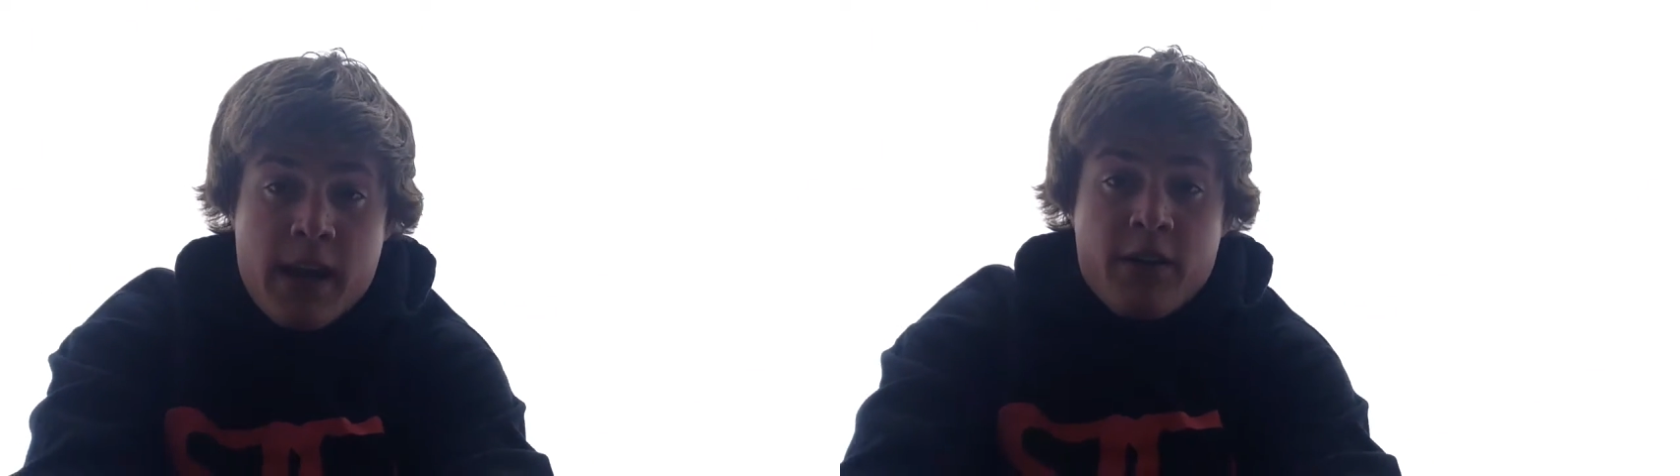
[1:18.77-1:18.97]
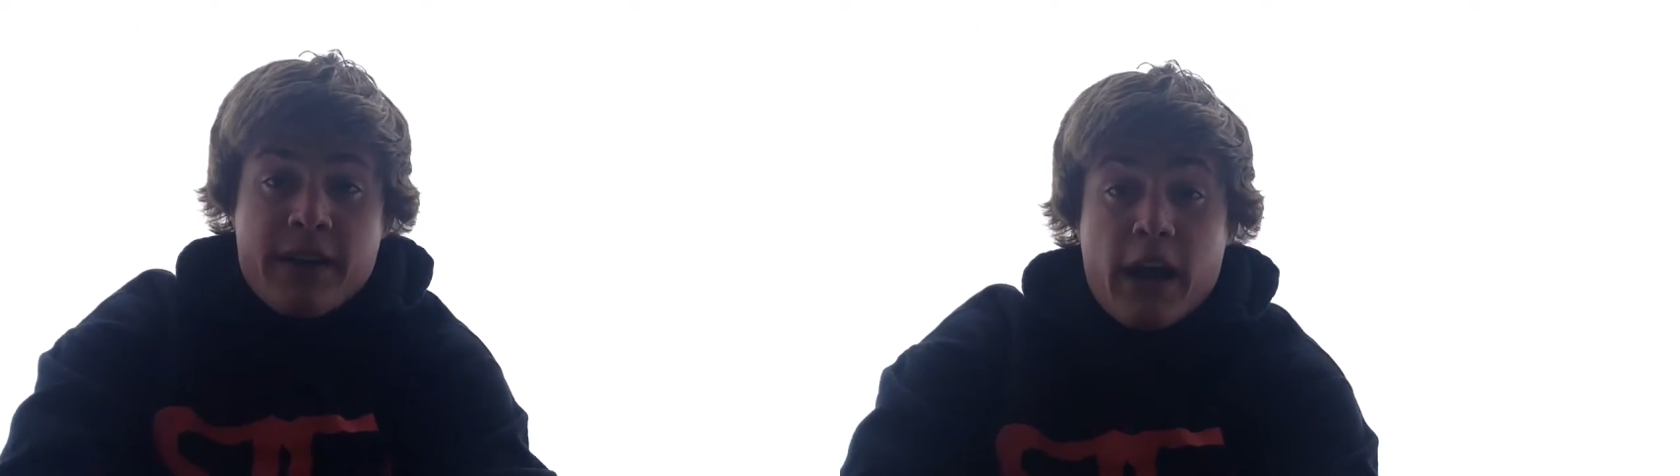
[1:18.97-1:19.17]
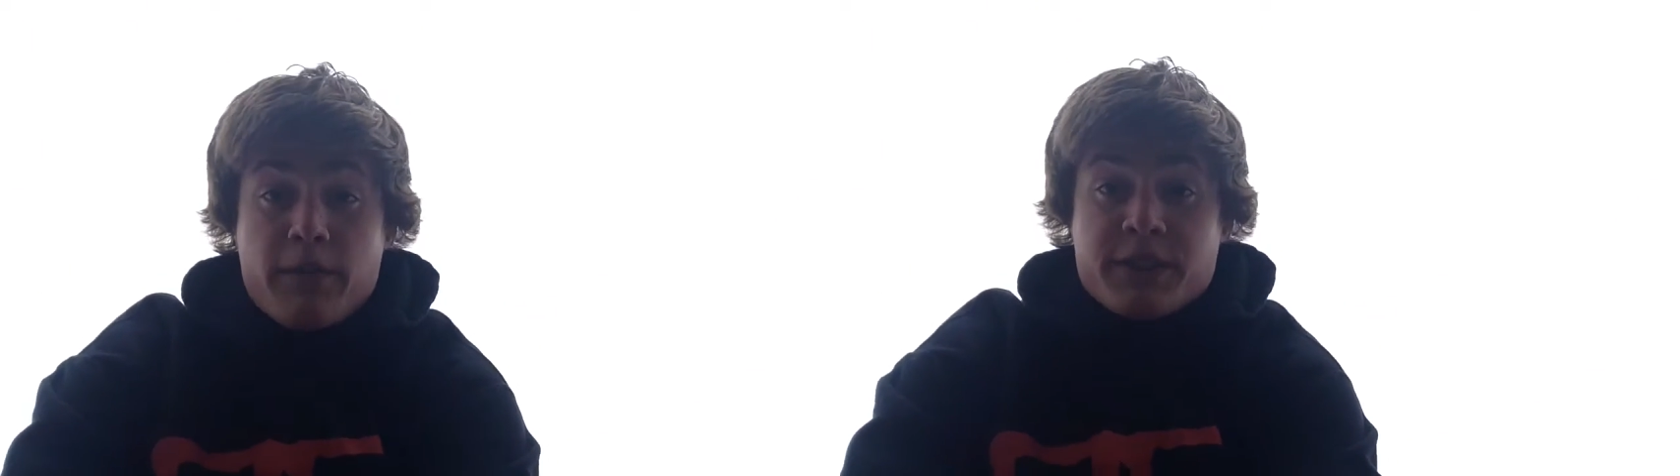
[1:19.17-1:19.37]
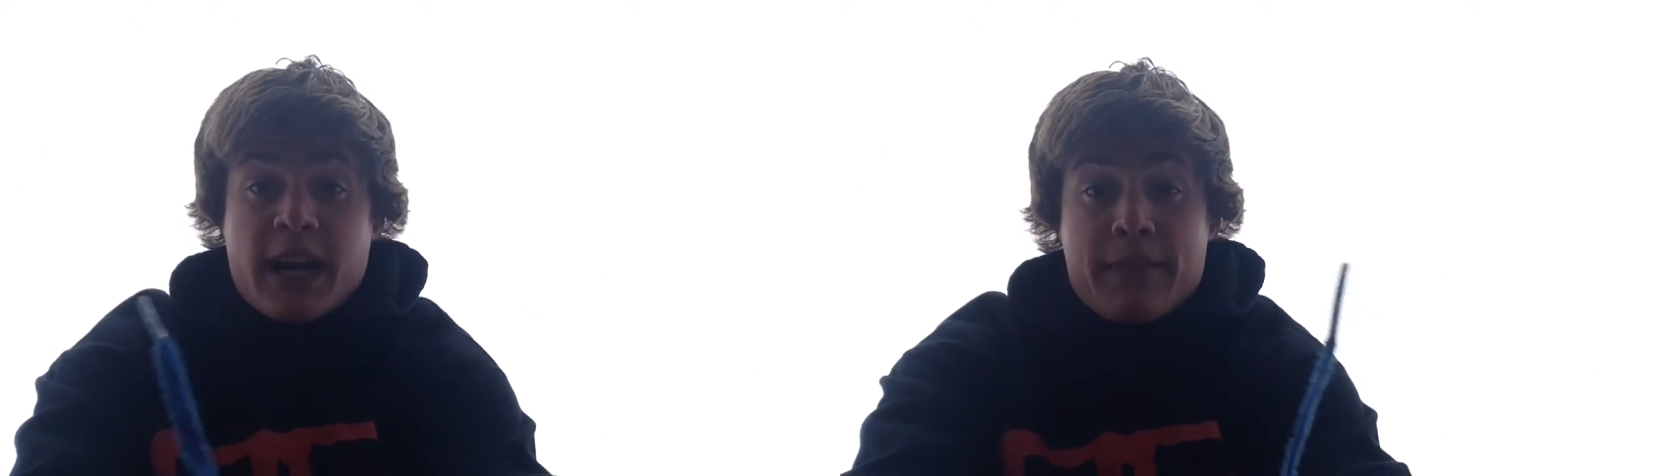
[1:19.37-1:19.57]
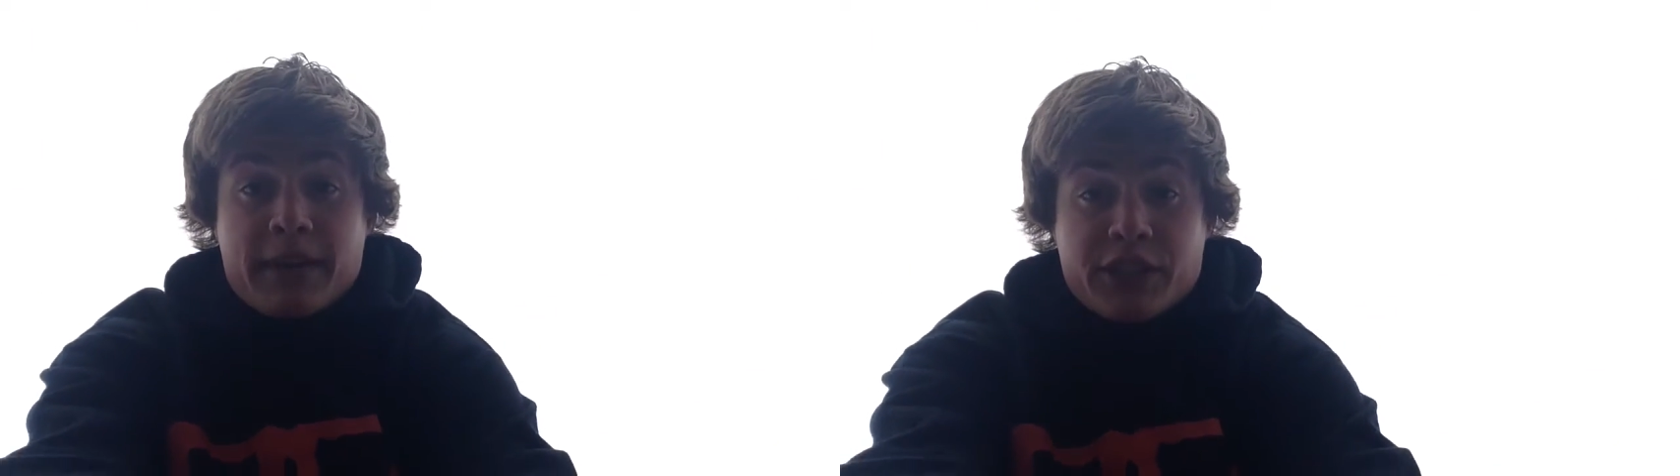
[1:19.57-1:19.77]
Right now I'm just
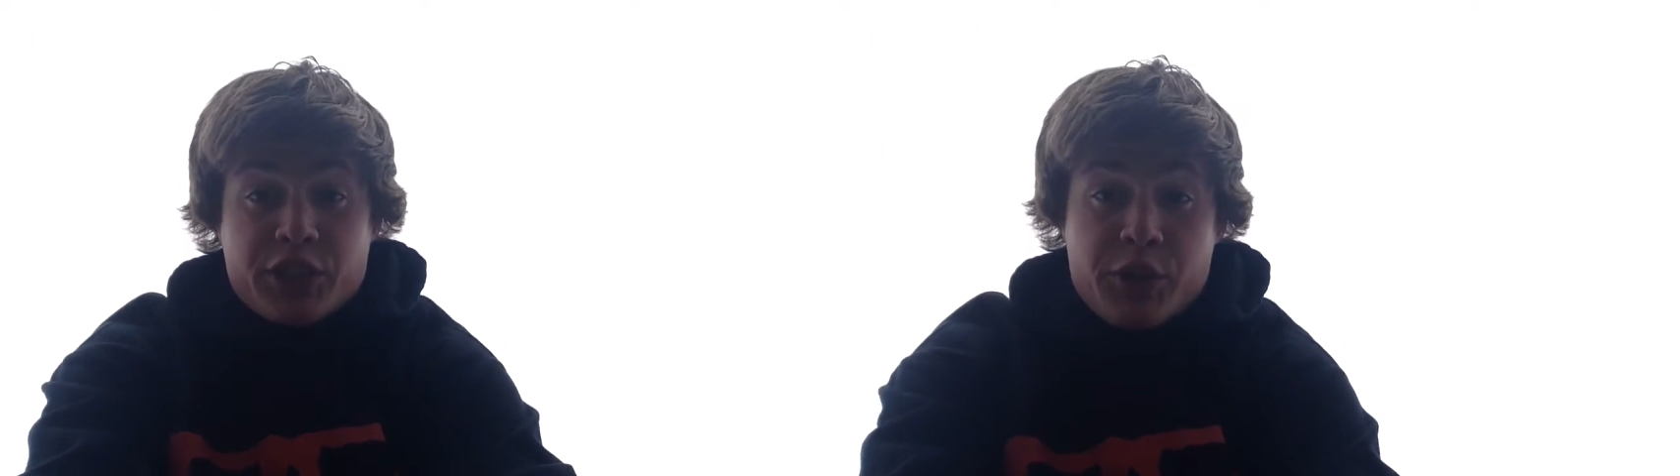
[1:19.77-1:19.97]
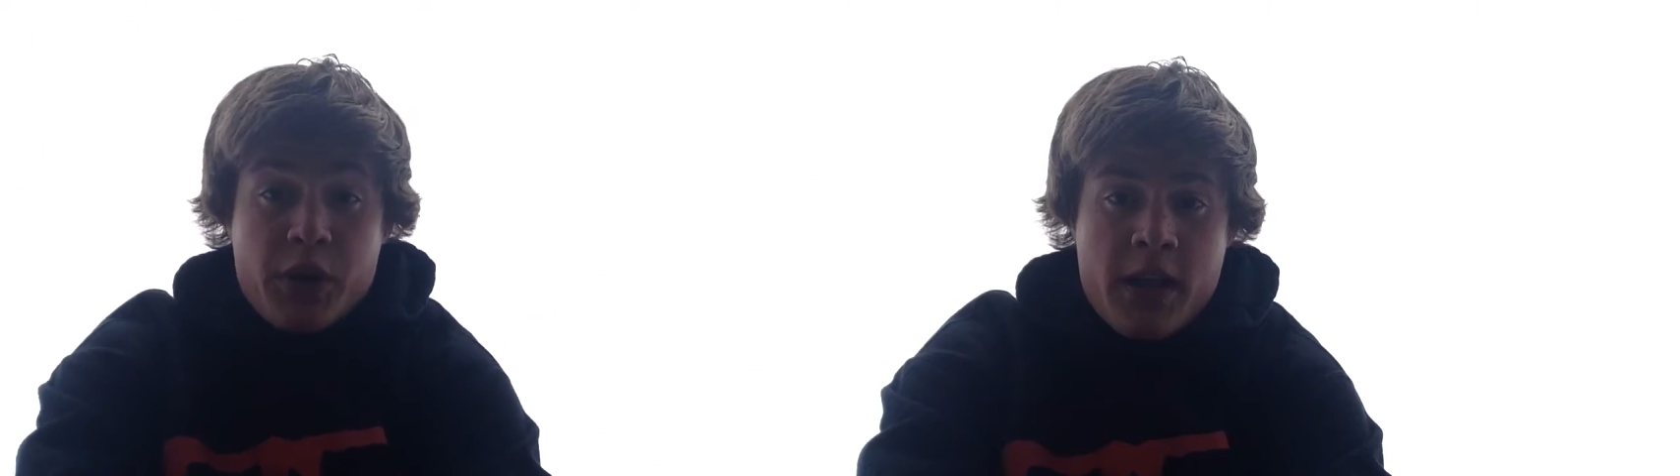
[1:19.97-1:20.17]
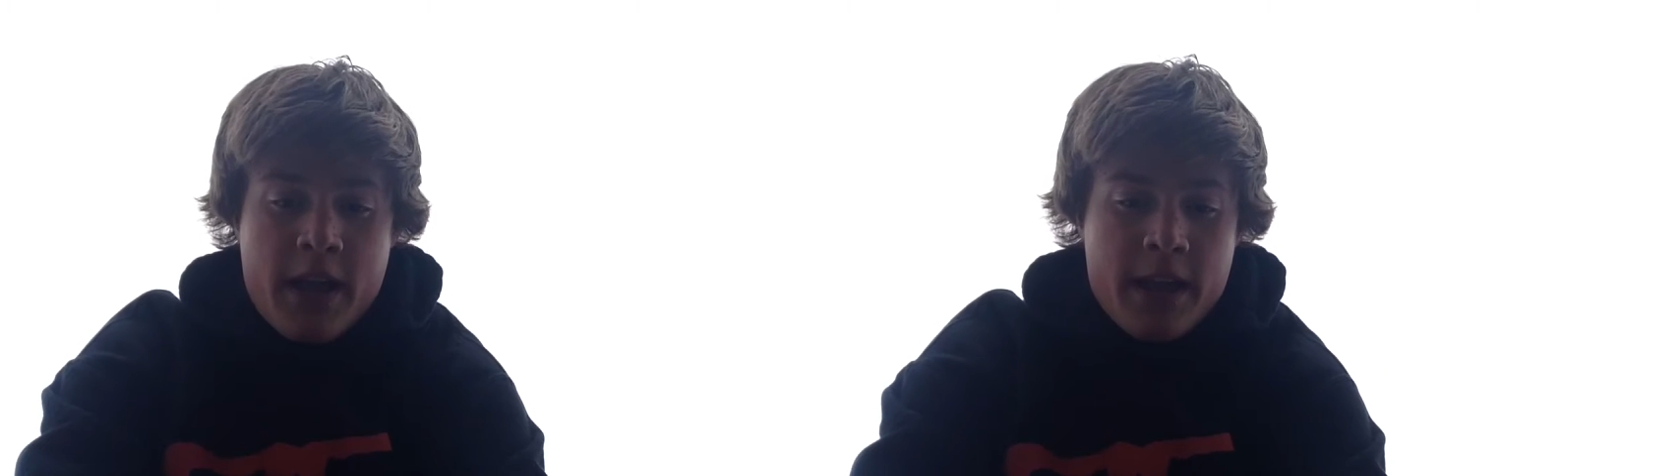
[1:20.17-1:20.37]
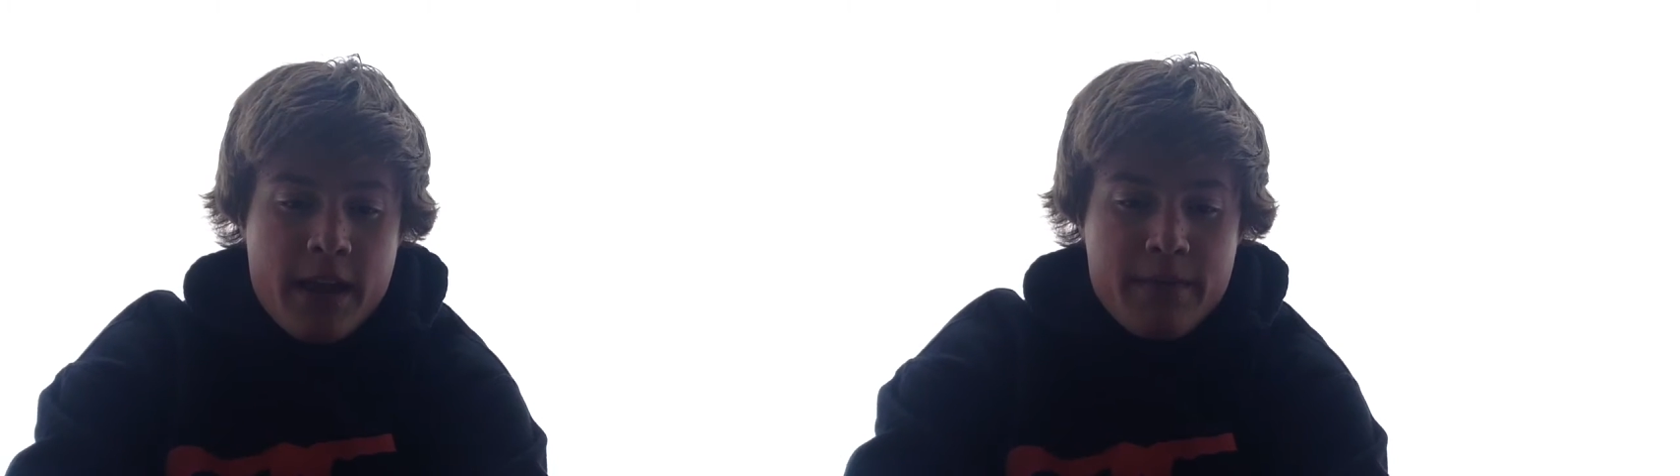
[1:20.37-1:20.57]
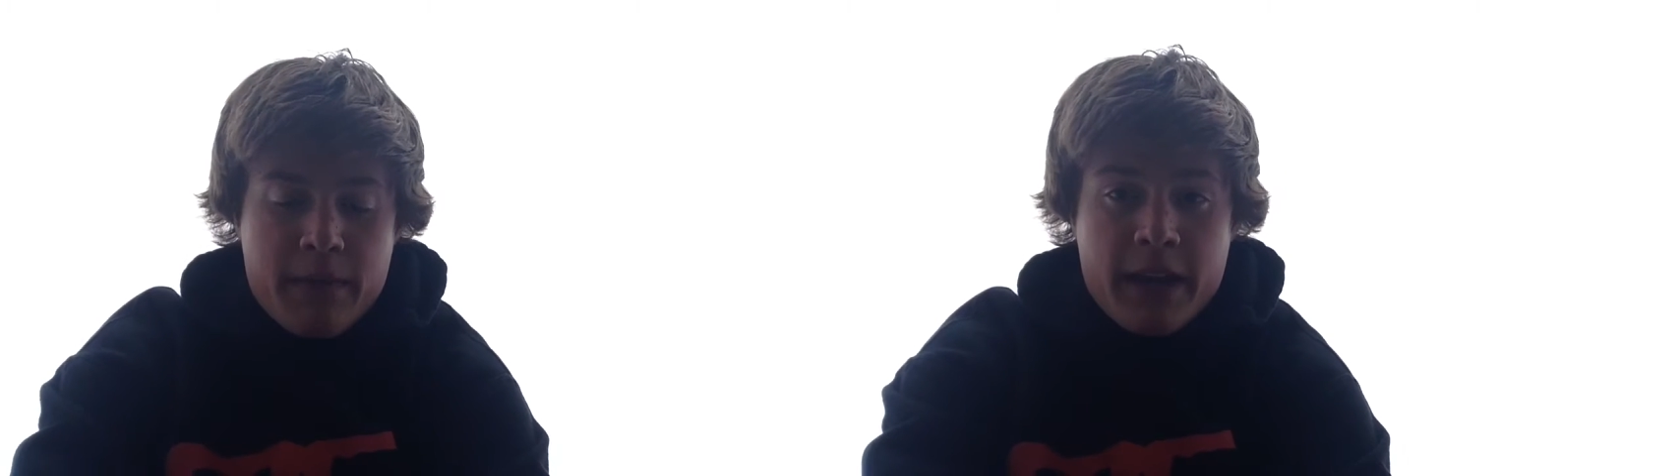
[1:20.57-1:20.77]
tying my shoe
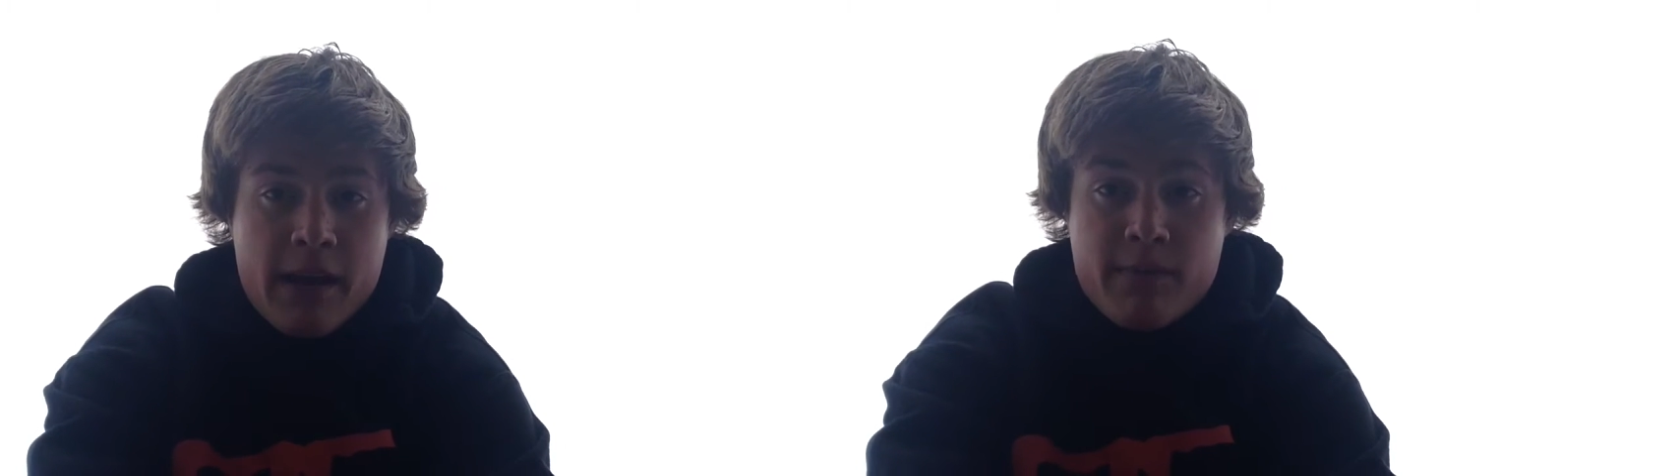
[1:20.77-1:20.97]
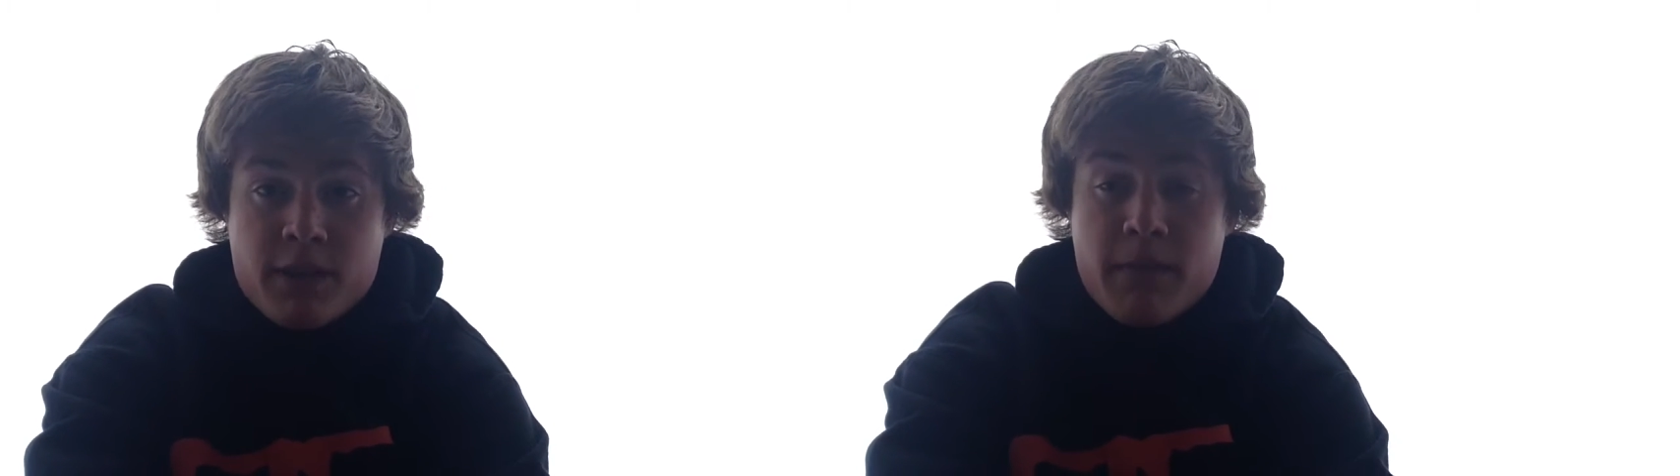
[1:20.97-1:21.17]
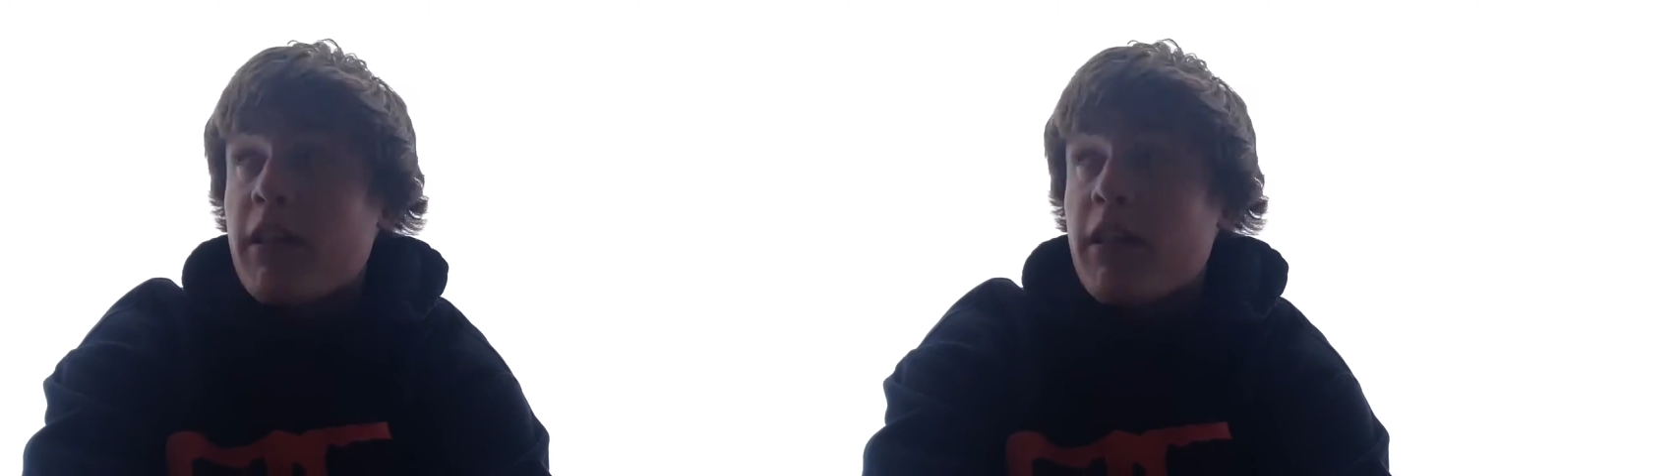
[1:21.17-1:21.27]
and my camera's on